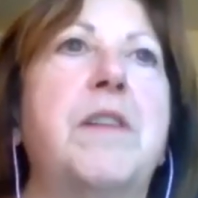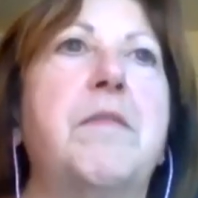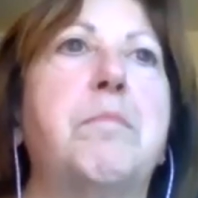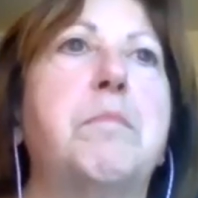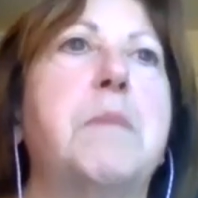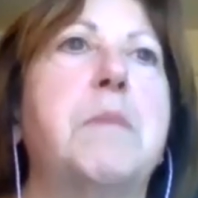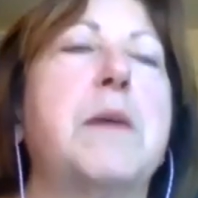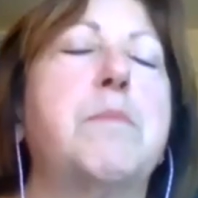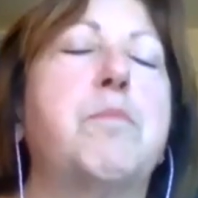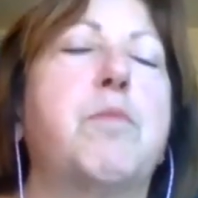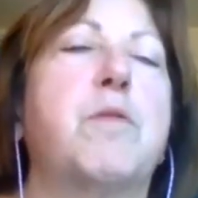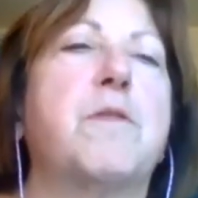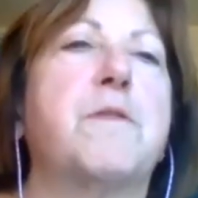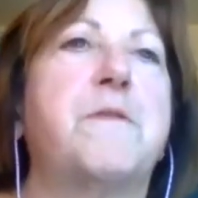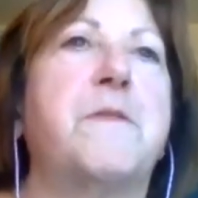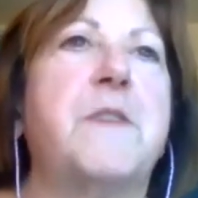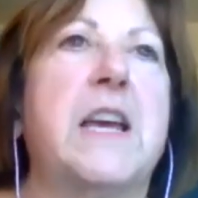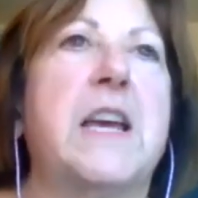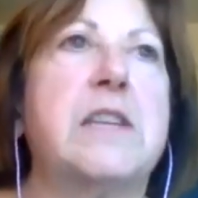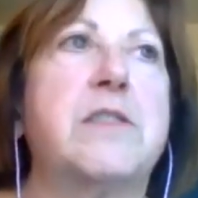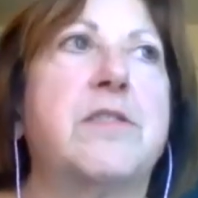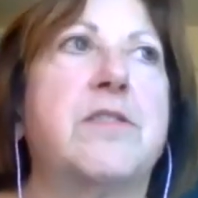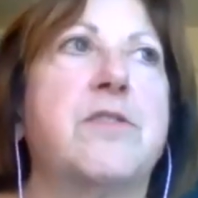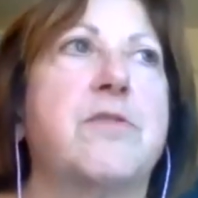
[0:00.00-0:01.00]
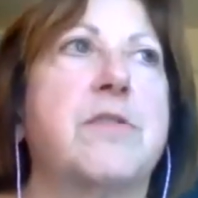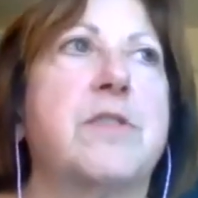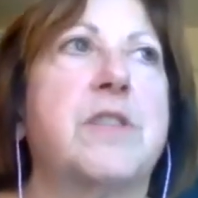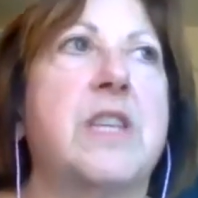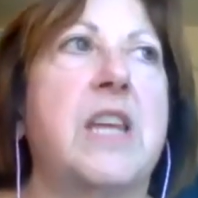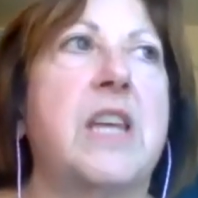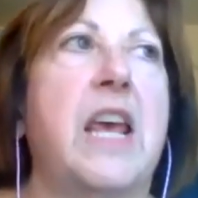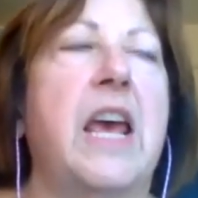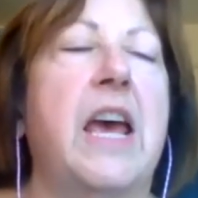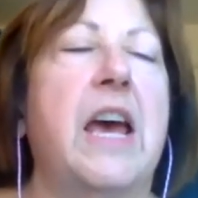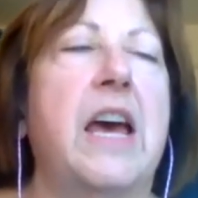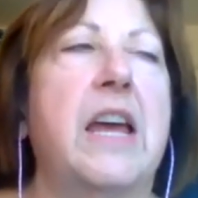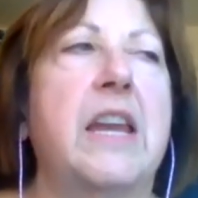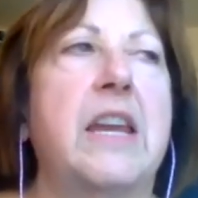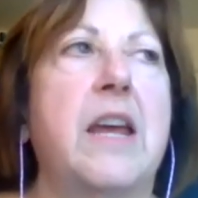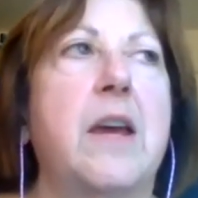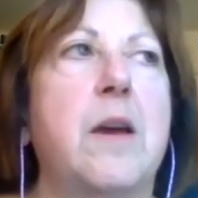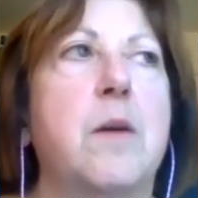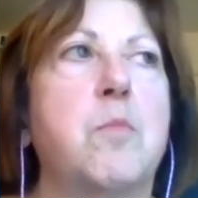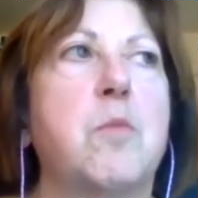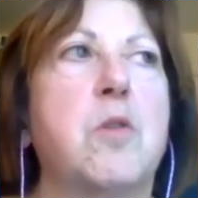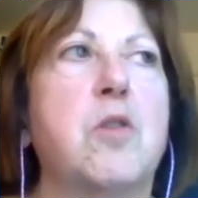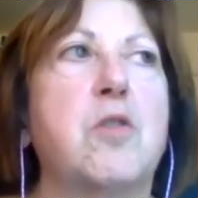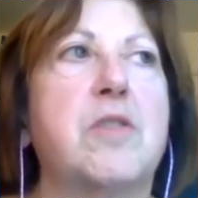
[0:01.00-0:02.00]
of my professors at
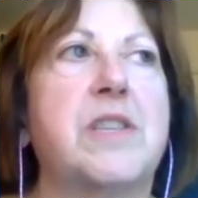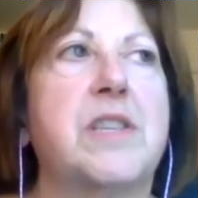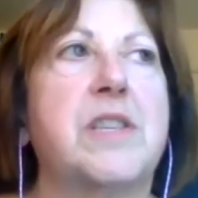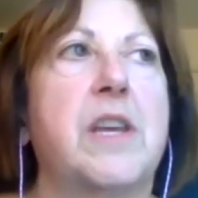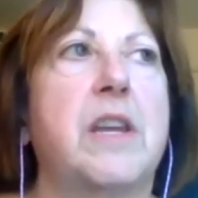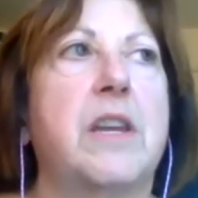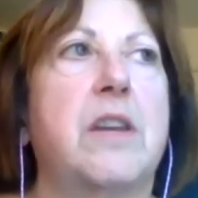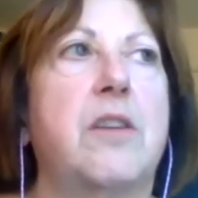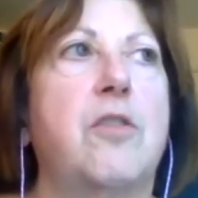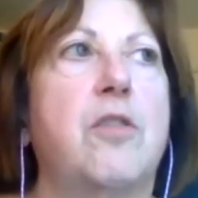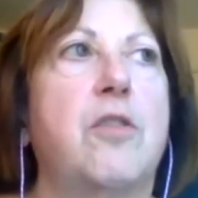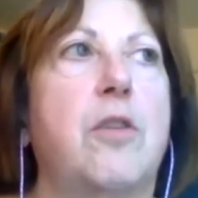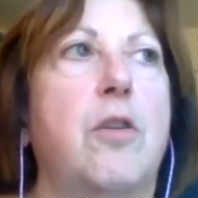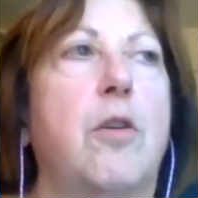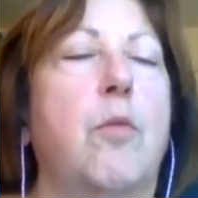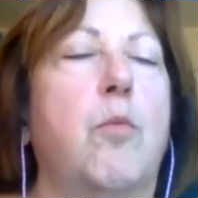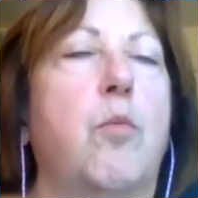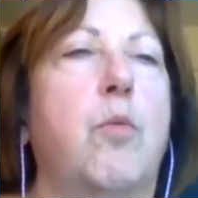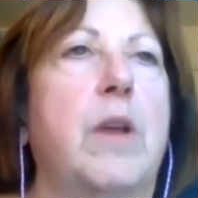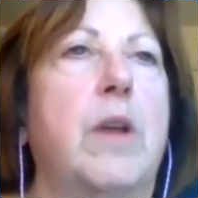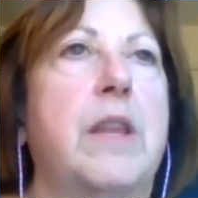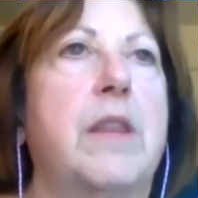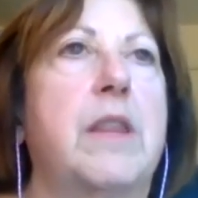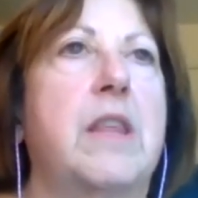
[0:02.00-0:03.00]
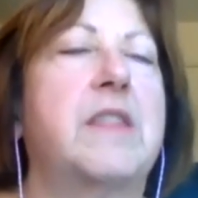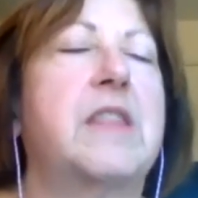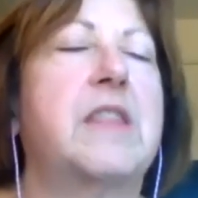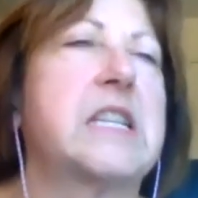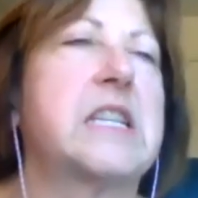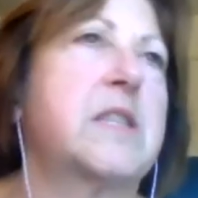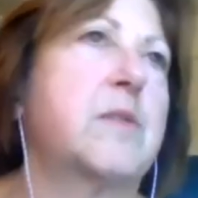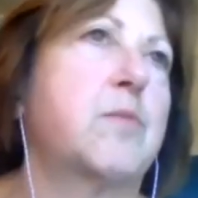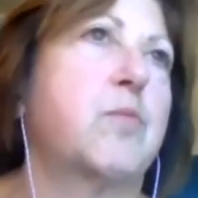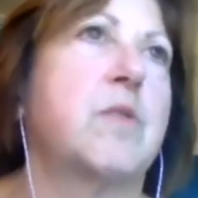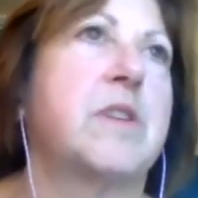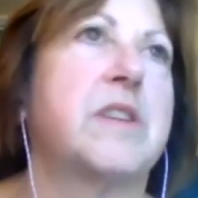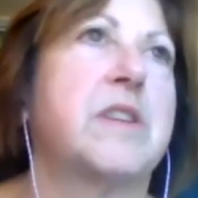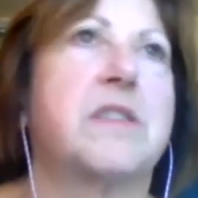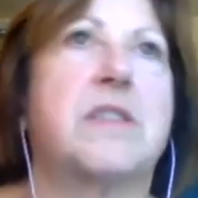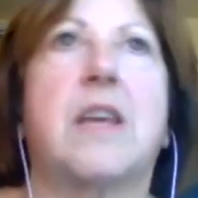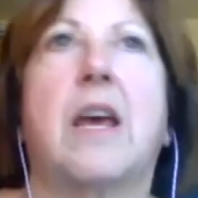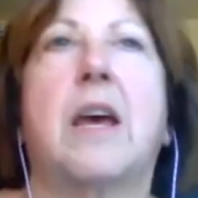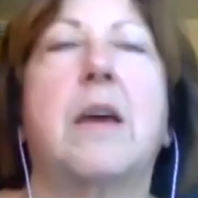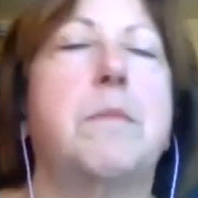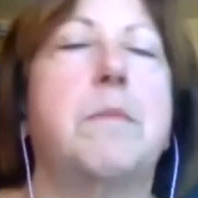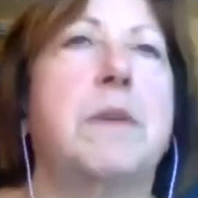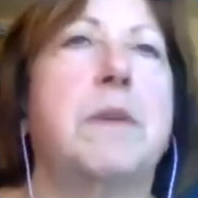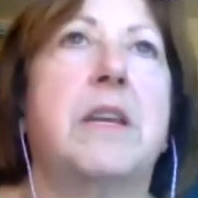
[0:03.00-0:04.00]
Emerson, this was,
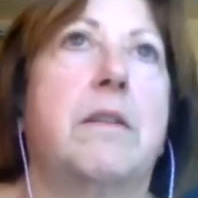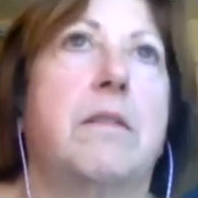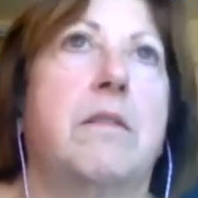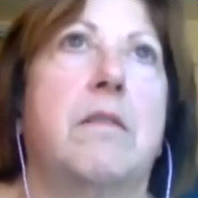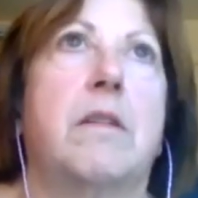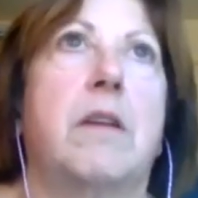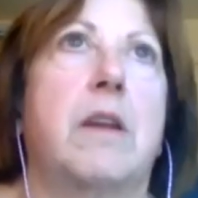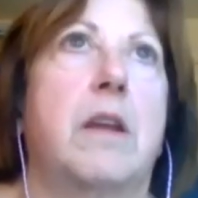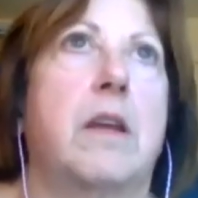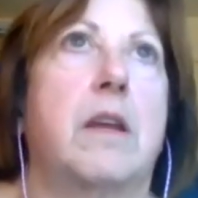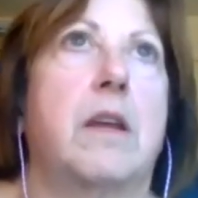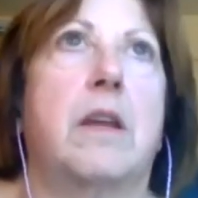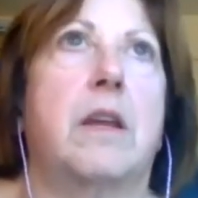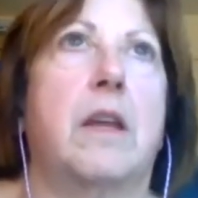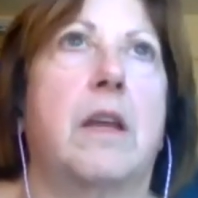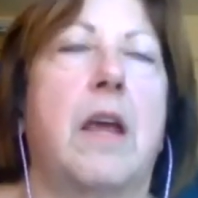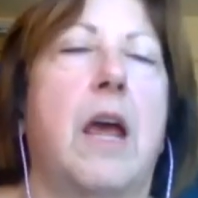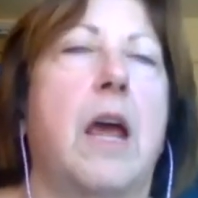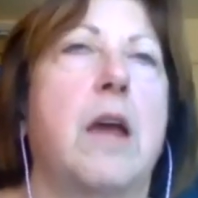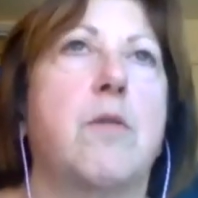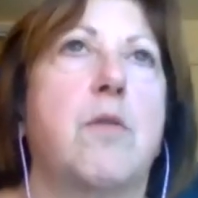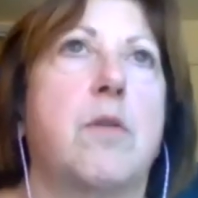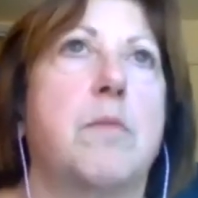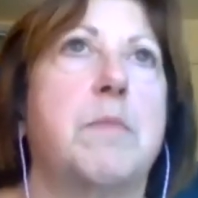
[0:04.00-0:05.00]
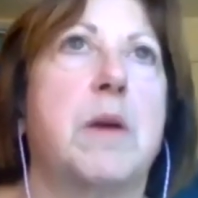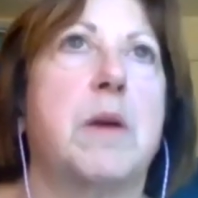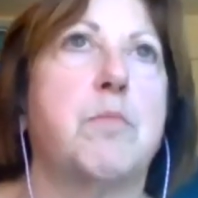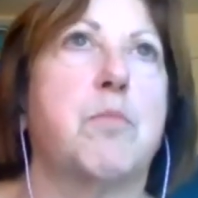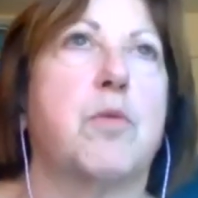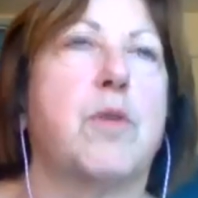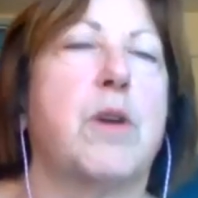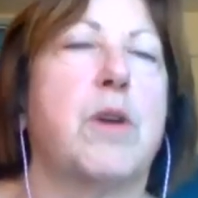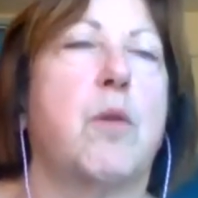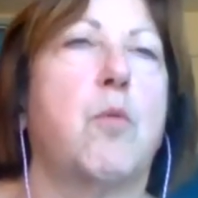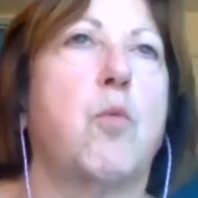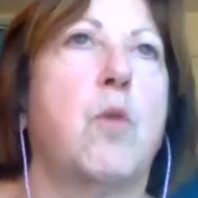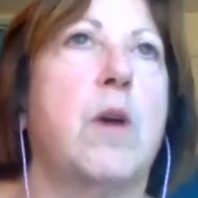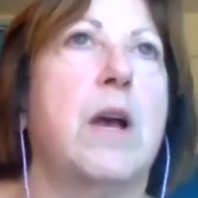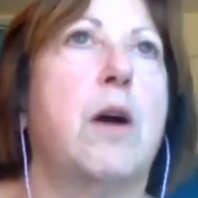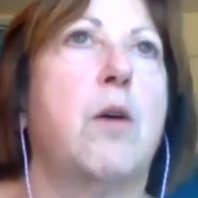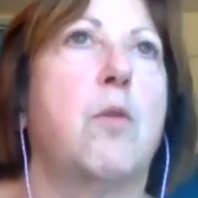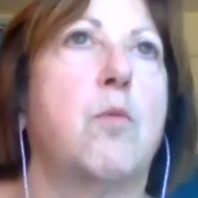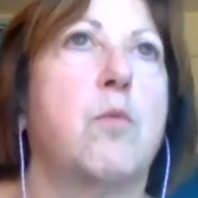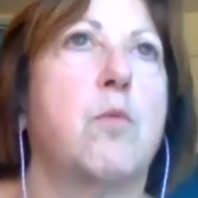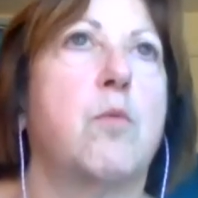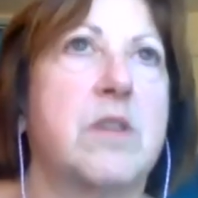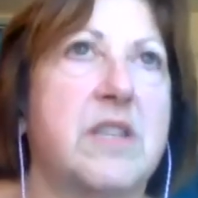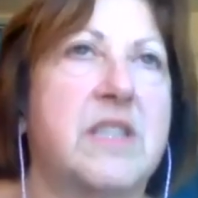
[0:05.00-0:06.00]
I mean, I remember it
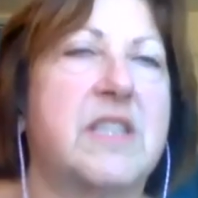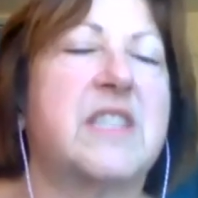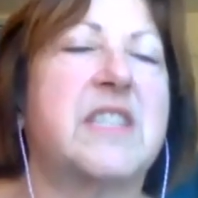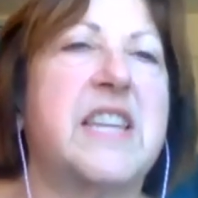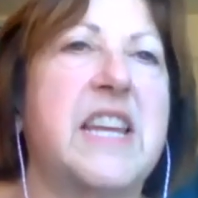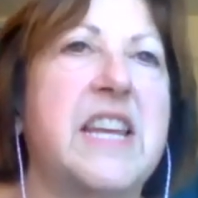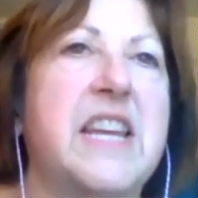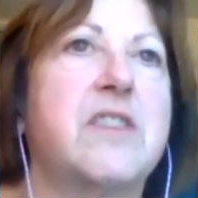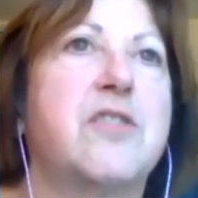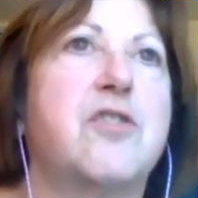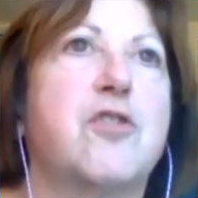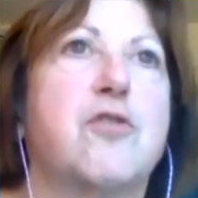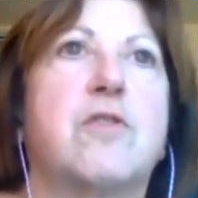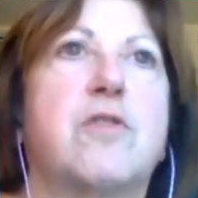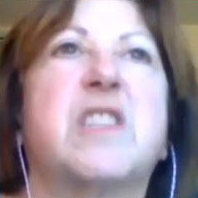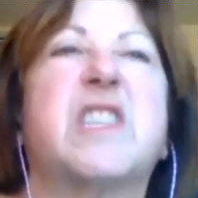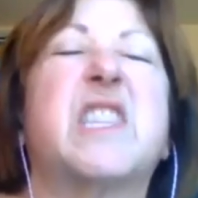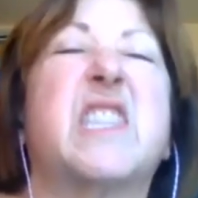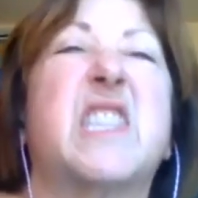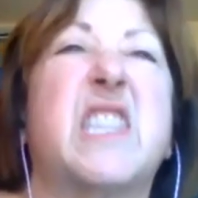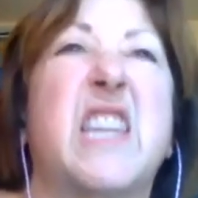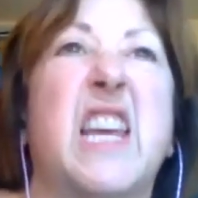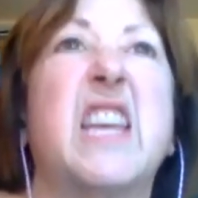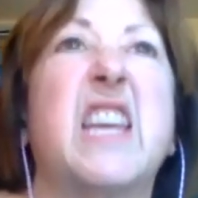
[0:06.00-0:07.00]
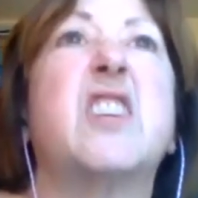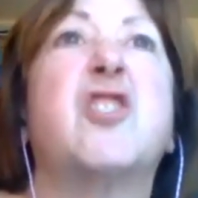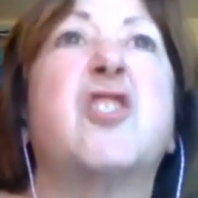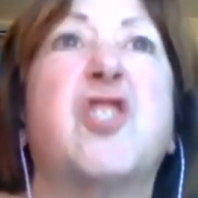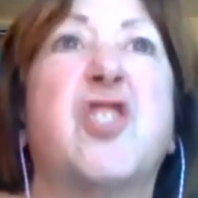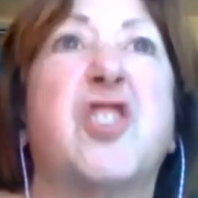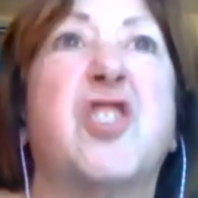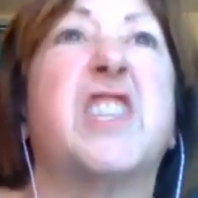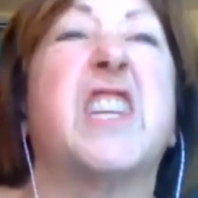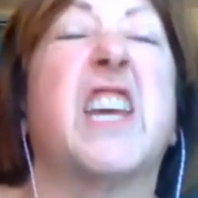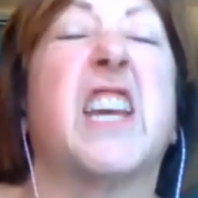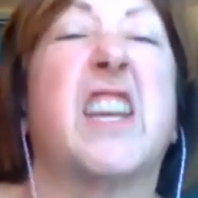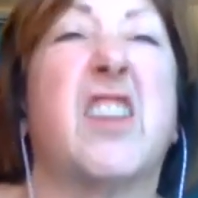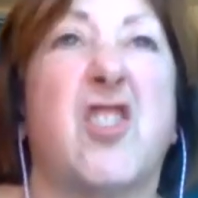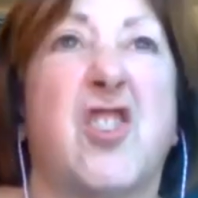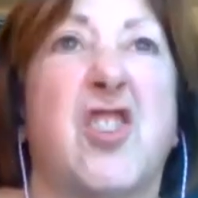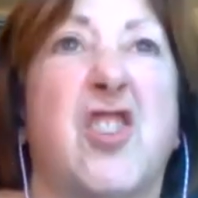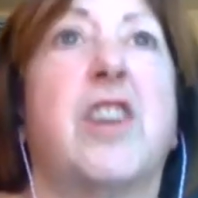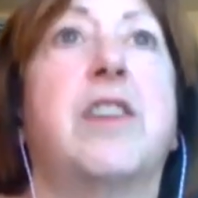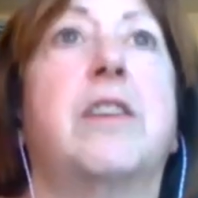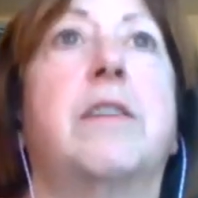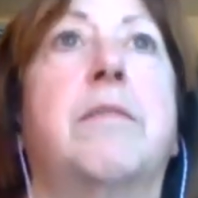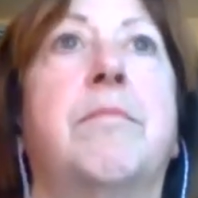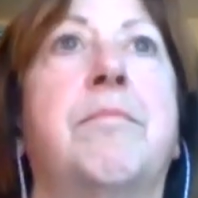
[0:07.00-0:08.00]
well, standard stage
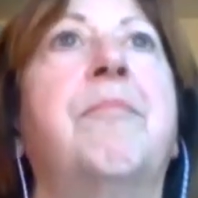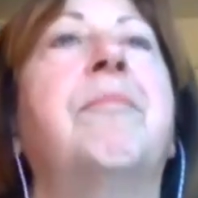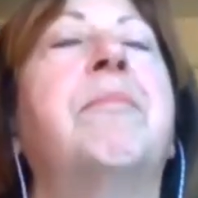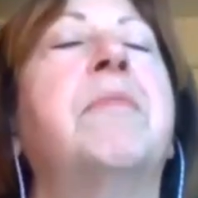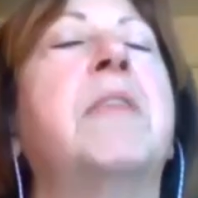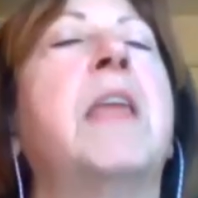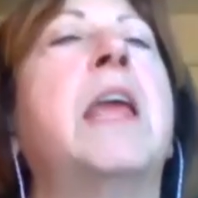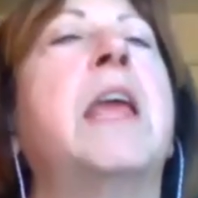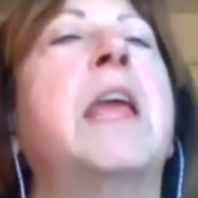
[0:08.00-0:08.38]
diction